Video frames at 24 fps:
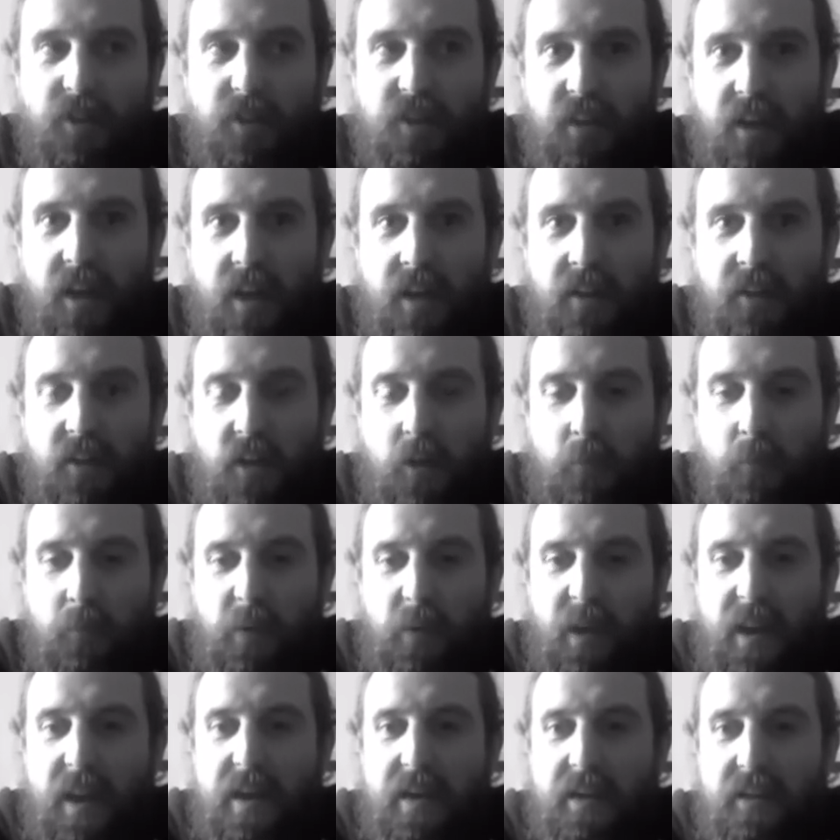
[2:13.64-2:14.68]
at a
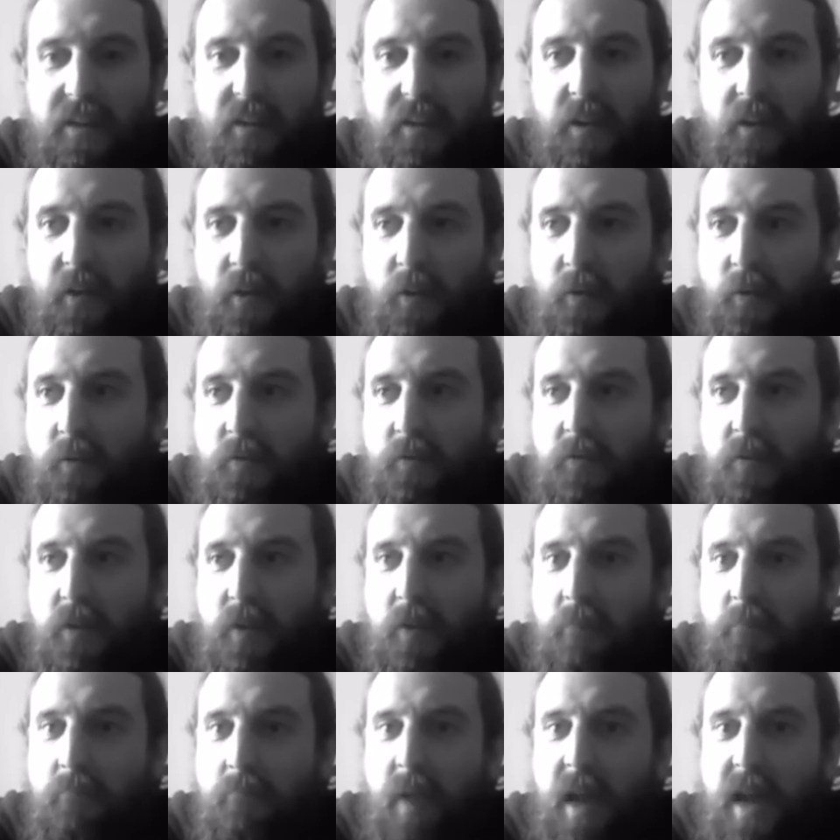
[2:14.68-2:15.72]
place called
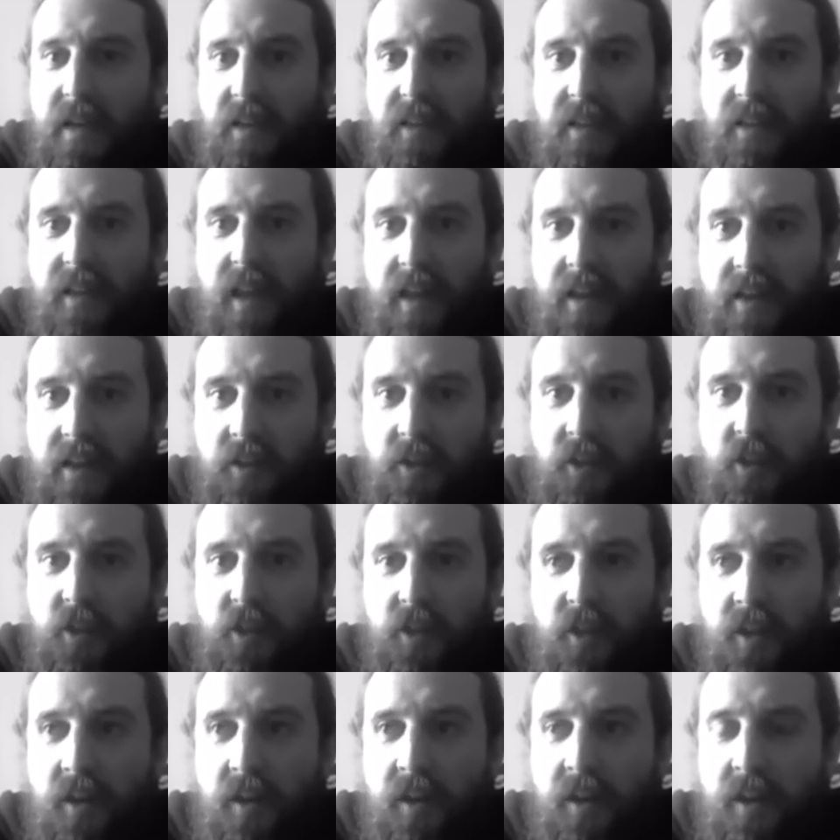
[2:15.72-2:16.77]
Backstage,
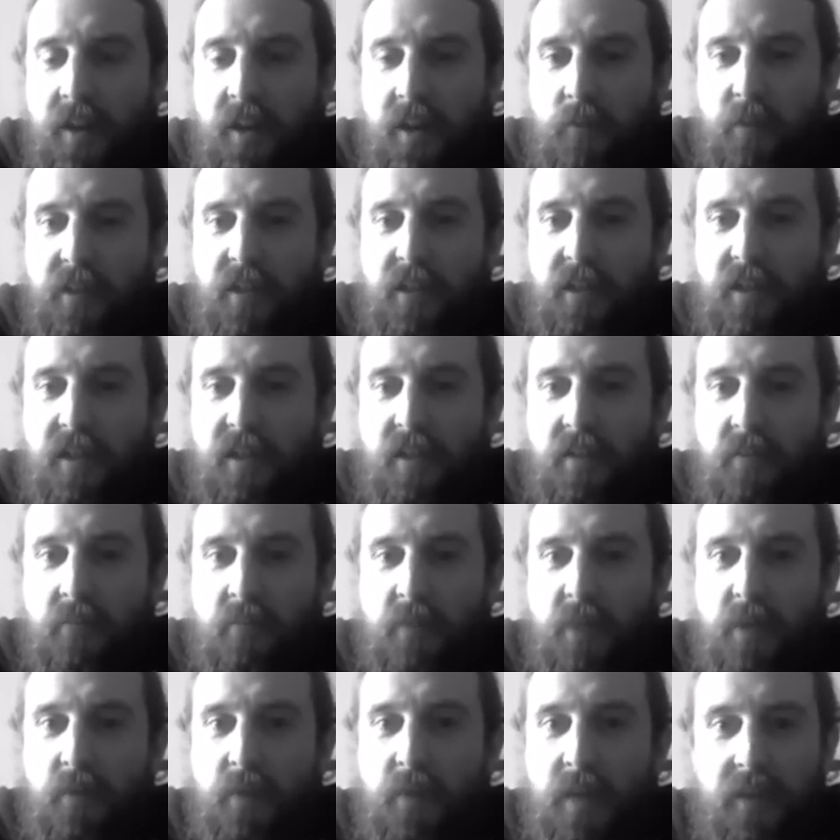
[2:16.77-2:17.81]
which is in
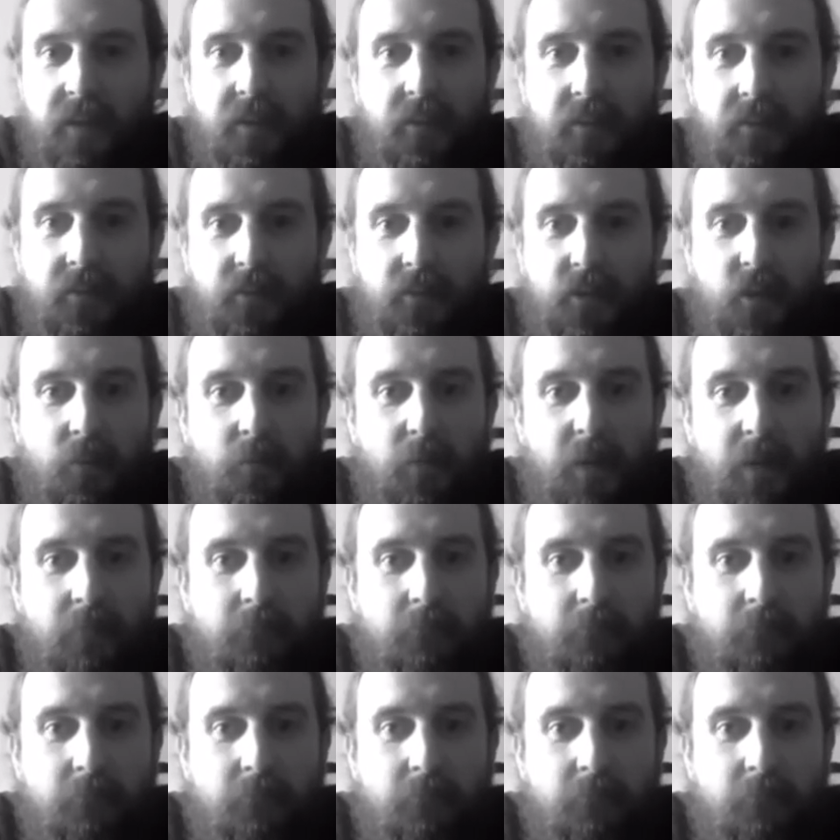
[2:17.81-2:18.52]
Munich, Germany.